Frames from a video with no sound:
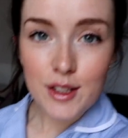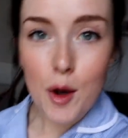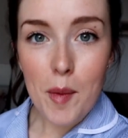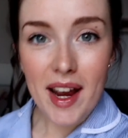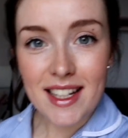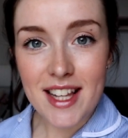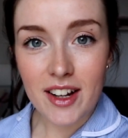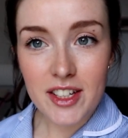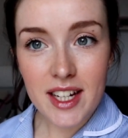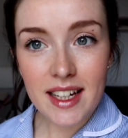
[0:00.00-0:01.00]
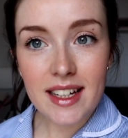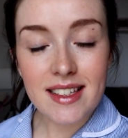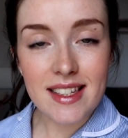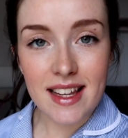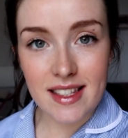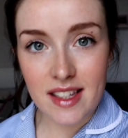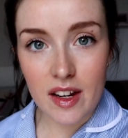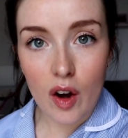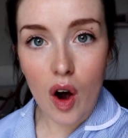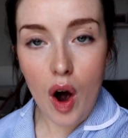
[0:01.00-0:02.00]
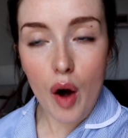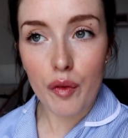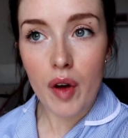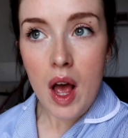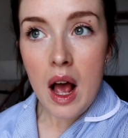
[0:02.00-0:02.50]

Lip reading: So my induction consisted of